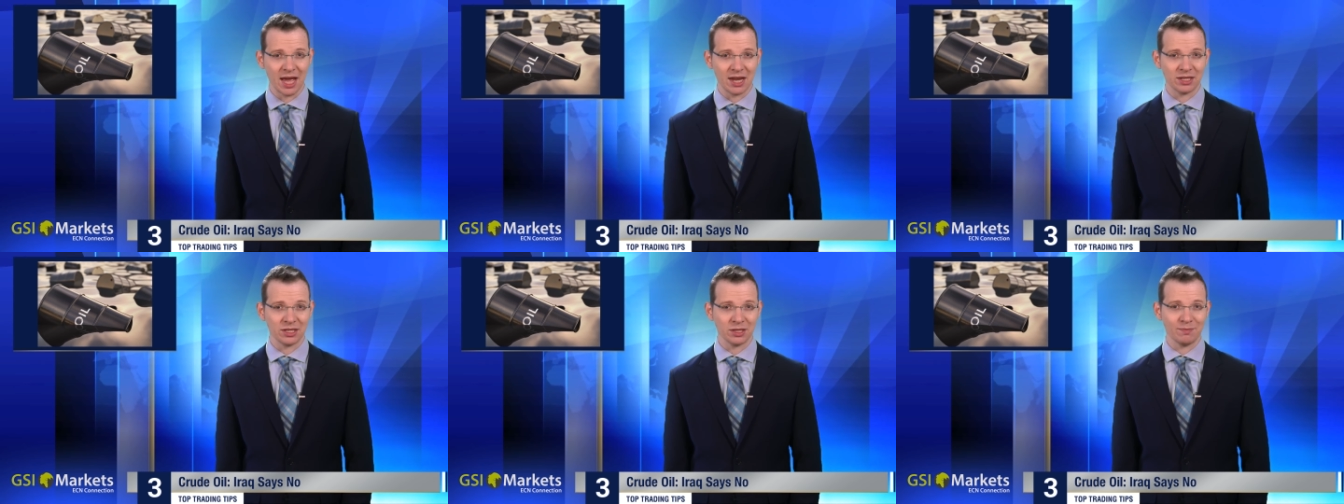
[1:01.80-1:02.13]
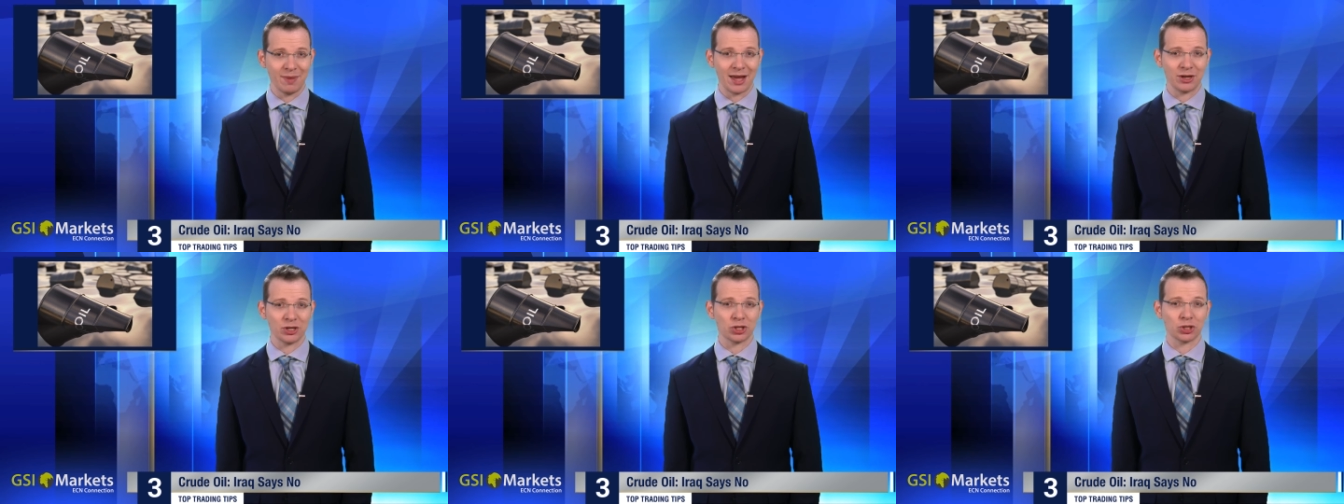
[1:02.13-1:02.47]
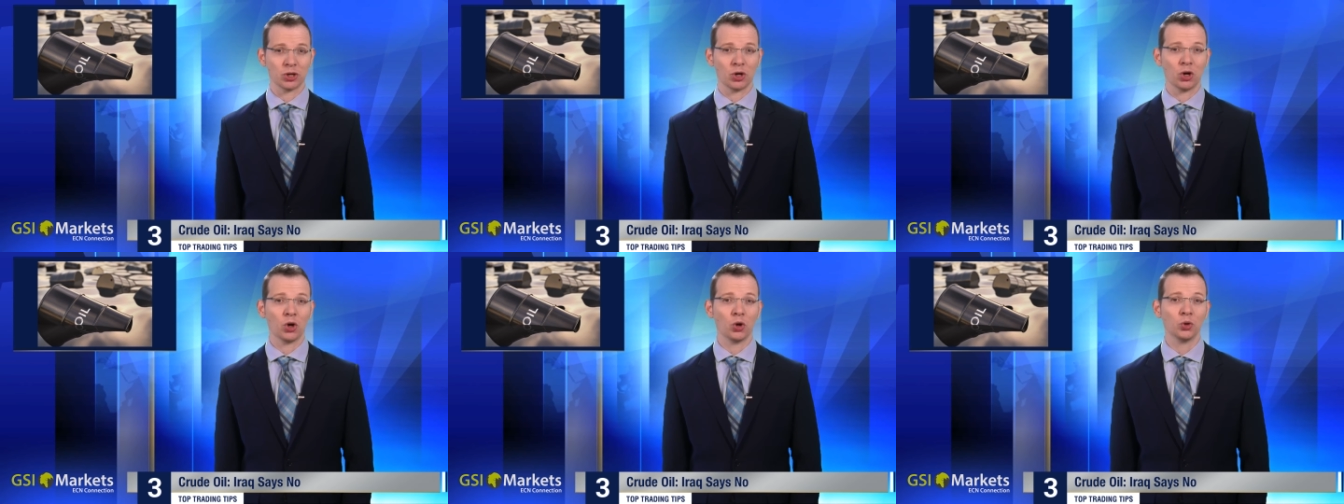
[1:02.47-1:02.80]
and did manage
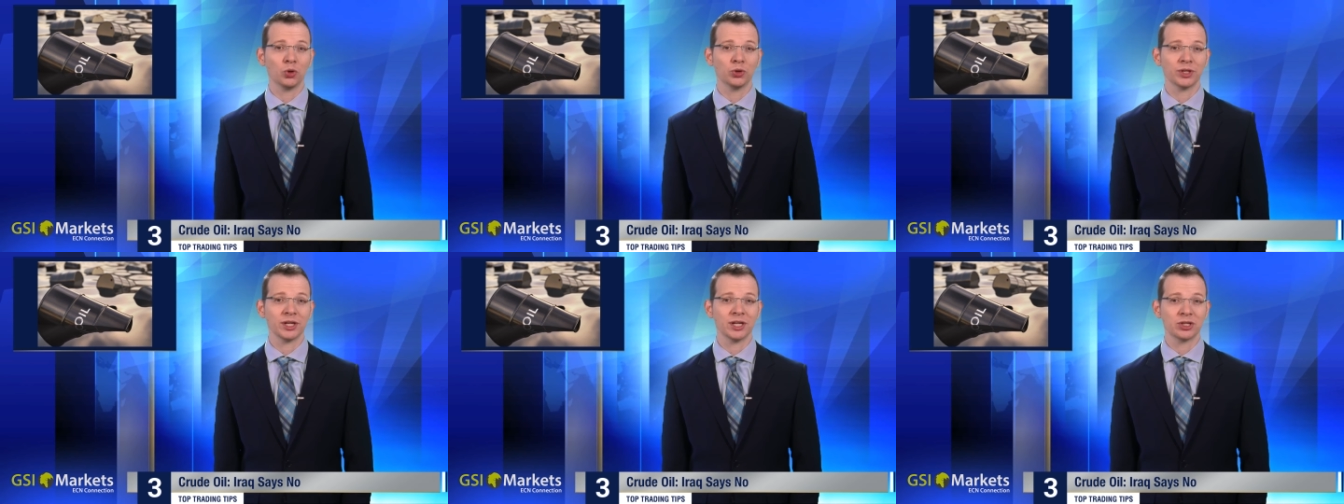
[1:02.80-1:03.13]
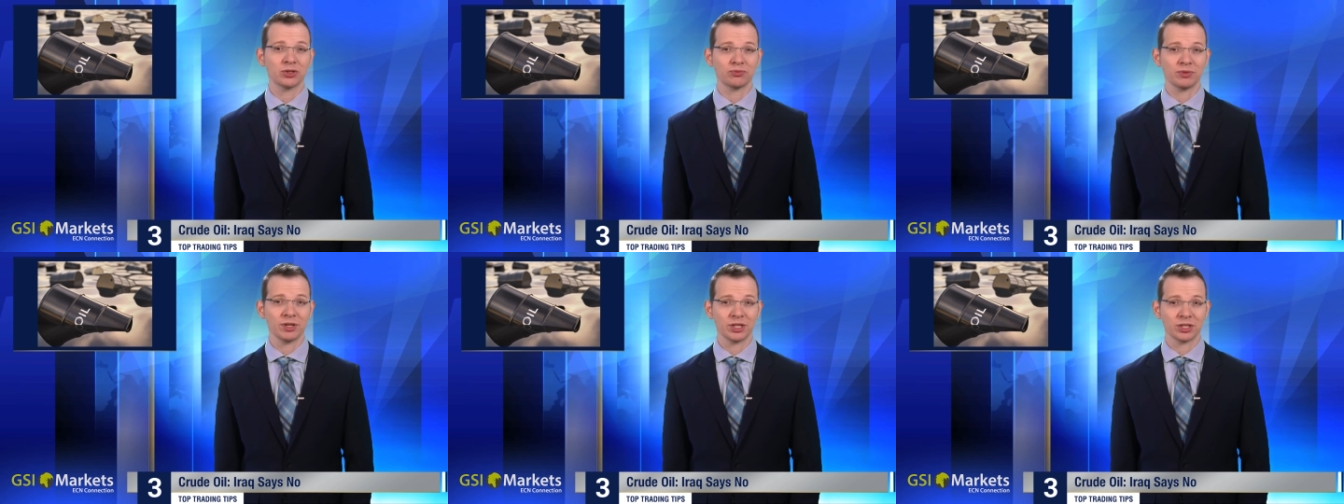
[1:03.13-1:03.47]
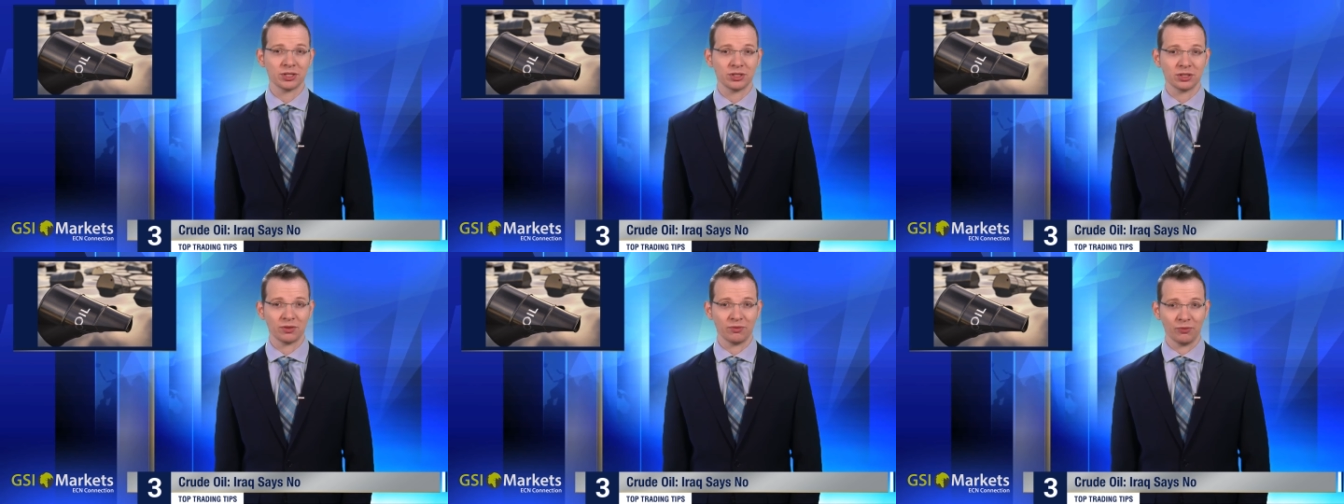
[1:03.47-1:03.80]
to hold its
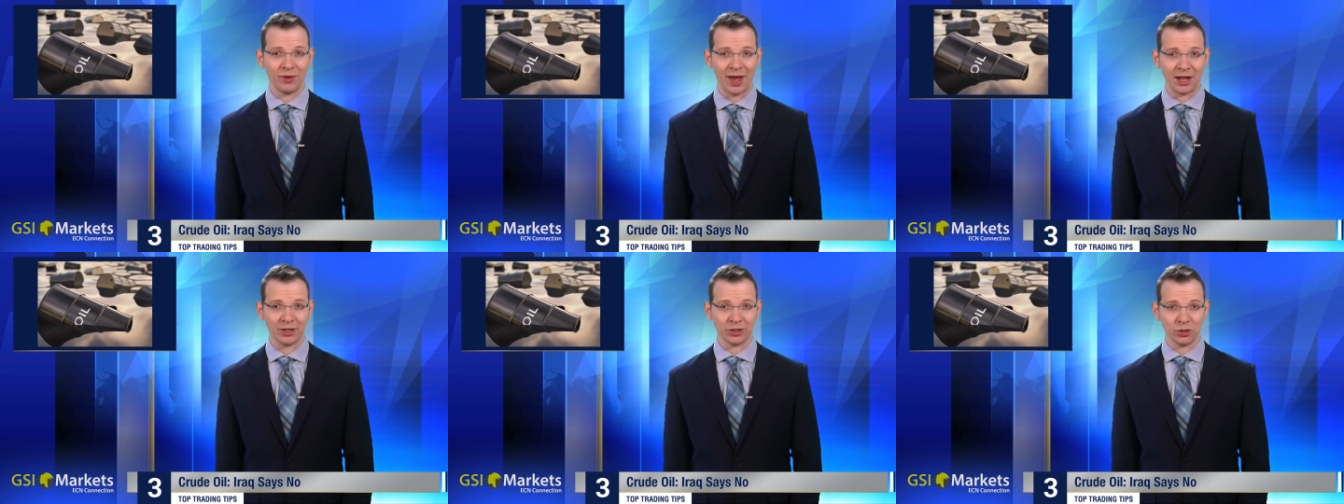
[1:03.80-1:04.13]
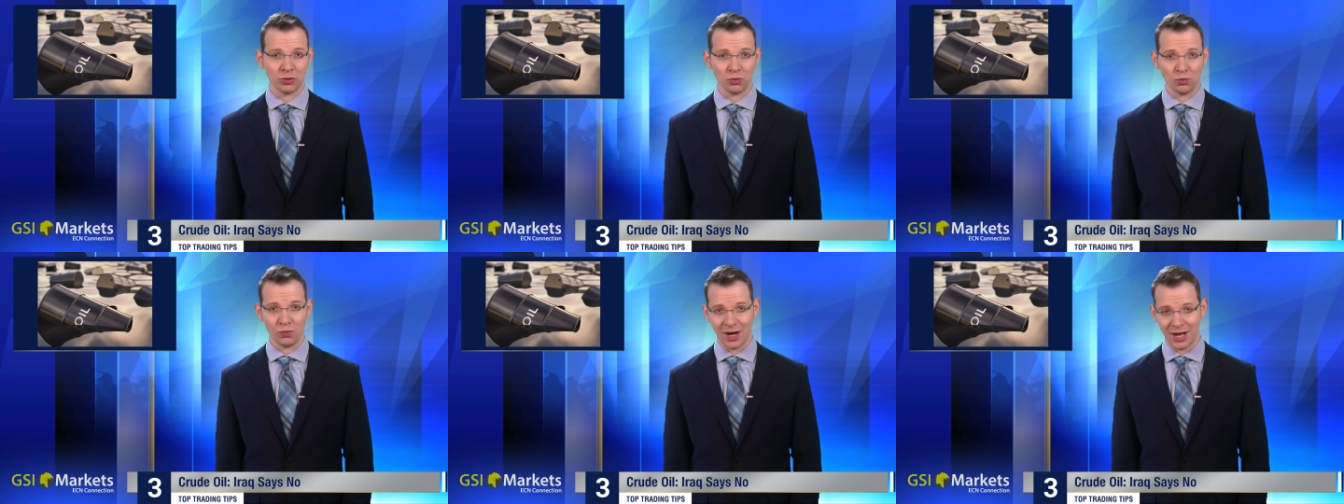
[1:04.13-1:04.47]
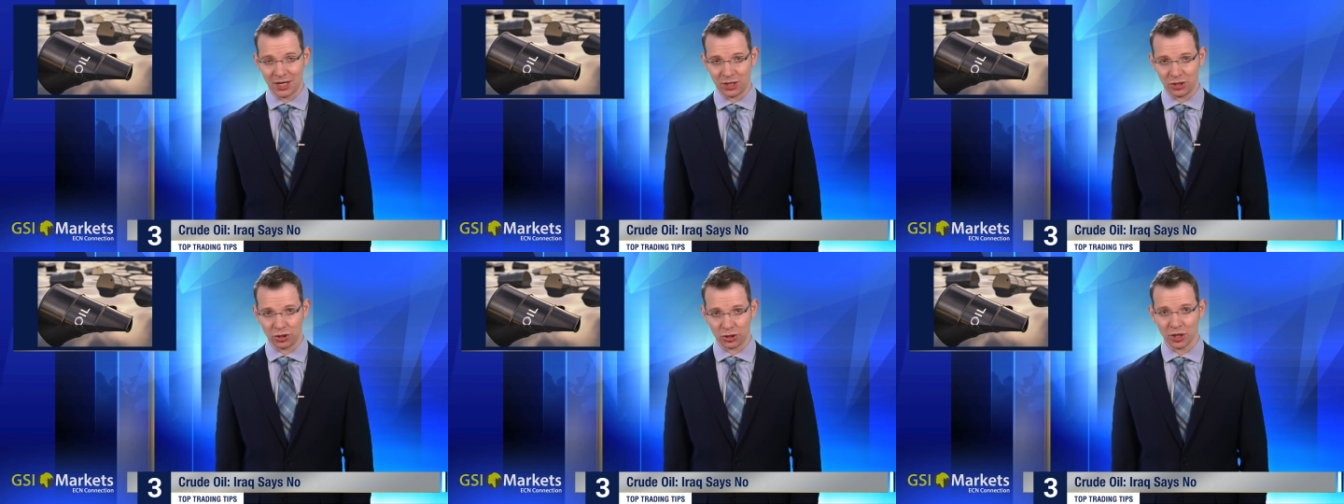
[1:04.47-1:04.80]
recent value
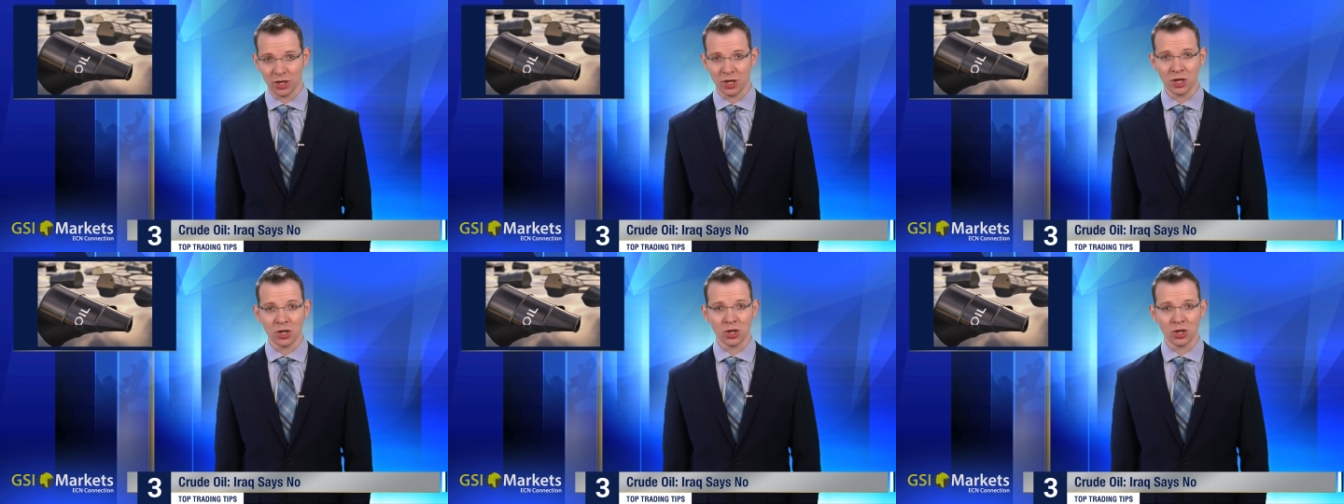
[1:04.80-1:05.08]
range.